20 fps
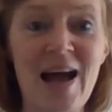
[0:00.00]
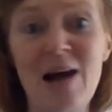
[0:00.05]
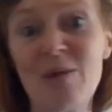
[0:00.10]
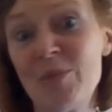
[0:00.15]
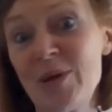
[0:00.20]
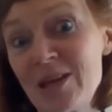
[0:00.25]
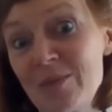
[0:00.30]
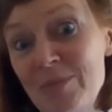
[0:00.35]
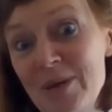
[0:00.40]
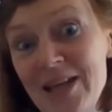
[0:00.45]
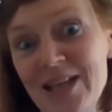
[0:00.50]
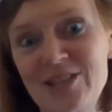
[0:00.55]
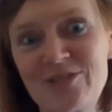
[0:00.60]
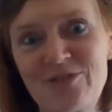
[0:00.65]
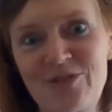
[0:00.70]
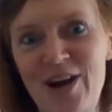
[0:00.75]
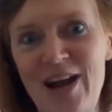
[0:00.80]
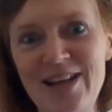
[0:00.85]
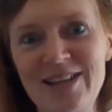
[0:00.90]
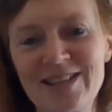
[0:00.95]
And we can be his
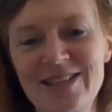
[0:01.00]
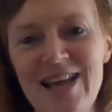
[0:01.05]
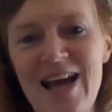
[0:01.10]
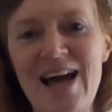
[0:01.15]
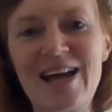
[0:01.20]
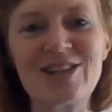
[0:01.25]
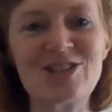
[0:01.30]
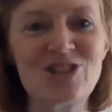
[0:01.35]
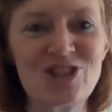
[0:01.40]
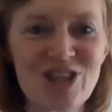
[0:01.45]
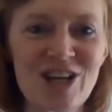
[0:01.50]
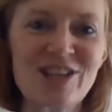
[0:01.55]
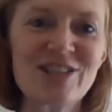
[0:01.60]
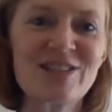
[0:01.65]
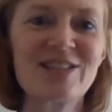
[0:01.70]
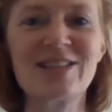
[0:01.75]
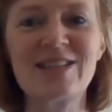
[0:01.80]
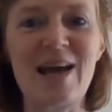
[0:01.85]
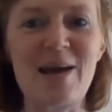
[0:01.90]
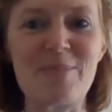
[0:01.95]
friends and
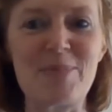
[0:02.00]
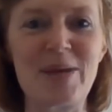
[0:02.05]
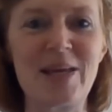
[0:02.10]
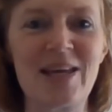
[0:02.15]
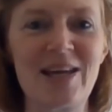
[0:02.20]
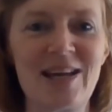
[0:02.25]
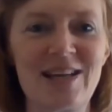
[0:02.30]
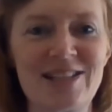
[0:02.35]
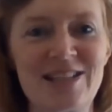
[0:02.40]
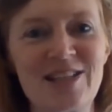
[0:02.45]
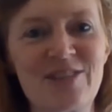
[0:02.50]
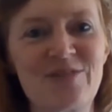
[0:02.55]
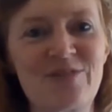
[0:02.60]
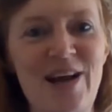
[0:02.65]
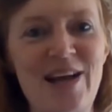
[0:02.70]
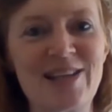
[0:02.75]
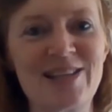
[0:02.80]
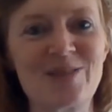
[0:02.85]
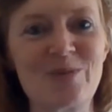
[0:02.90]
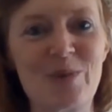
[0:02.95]
just as happy as his
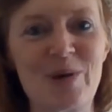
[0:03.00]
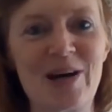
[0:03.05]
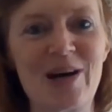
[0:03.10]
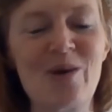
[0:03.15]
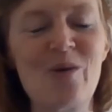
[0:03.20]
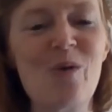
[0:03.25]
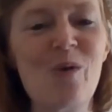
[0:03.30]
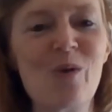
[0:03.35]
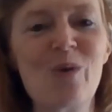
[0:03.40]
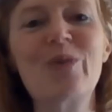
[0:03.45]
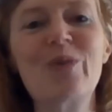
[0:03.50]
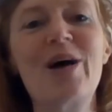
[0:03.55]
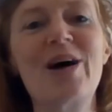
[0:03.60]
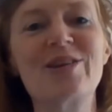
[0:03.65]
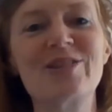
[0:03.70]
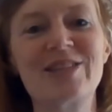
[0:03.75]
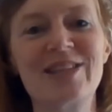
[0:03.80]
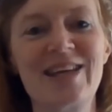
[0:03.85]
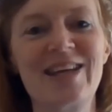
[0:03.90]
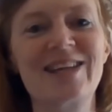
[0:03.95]
friends were all
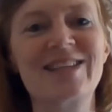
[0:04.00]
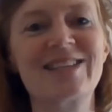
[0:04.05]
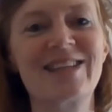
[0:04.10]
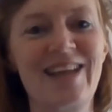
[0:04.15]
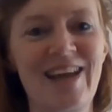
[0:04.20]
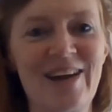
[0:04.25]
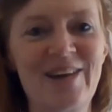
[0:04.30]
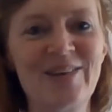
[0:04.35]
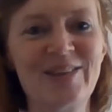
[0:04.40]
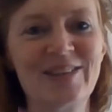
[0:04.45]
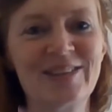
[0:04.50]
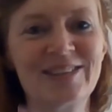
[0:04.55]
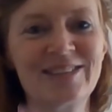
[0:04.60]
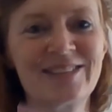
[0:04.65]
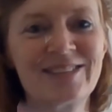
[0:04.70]
those years ago.